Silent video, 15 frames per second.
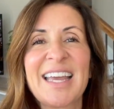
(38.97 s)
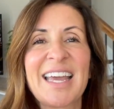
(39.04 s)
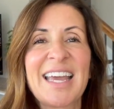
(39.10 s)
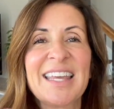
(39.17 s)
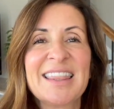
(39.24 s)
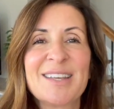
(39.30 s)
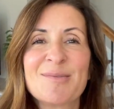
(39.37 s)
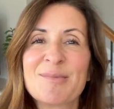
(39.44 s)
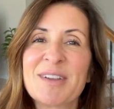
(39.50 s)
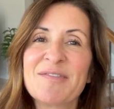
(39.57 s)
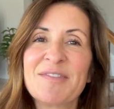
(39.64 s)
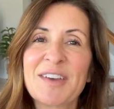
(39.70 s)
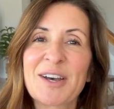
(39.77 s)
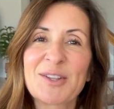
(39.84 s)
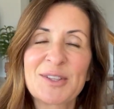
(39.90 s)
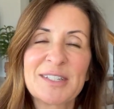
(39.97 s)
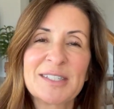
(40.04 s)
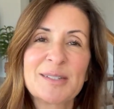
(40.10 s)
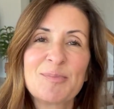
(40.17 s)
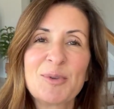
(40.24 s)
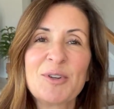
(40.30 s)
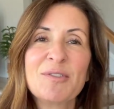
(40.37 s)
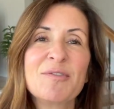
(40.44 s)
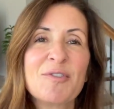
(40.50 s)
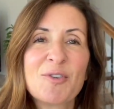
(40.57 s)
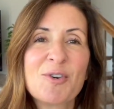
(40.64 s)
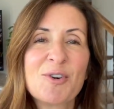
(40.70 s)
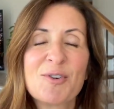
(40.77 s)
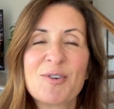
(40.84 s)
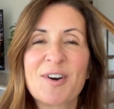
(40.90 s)
and then we found this
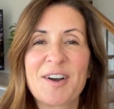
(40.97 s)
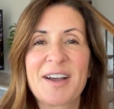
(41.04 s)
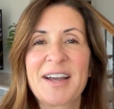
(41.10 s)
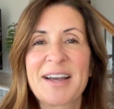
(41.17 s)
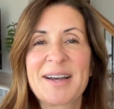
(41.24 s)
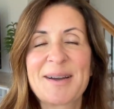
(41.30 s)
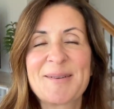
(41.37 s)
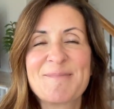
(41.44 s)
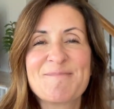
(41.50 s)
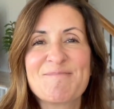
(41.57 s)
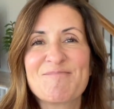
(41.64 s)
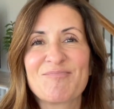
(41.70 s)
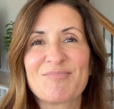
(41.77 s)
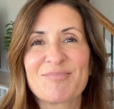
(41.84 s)
beautiful um,